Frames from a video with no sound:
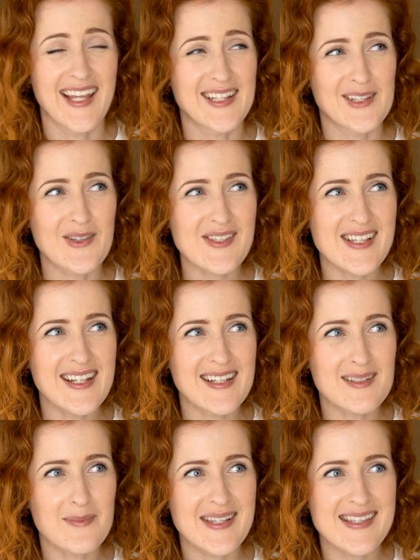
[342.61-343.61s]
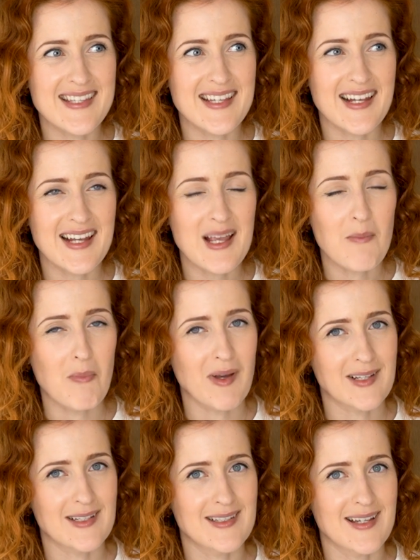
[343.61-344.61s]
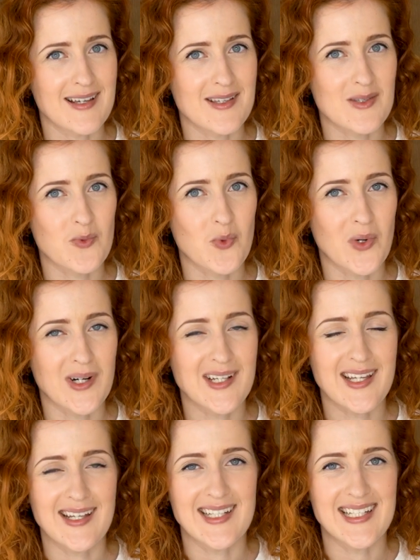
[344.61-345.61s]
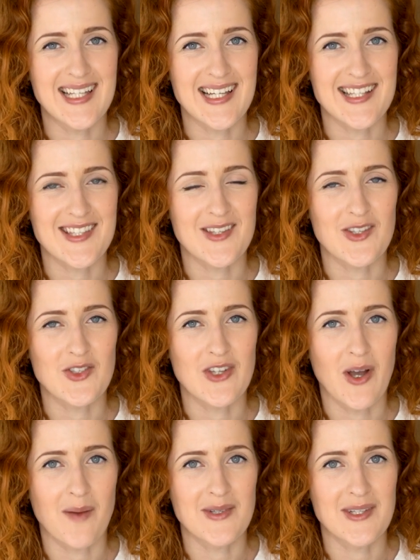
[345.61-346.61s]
It looks a little bit silly, but it does work and it gets the job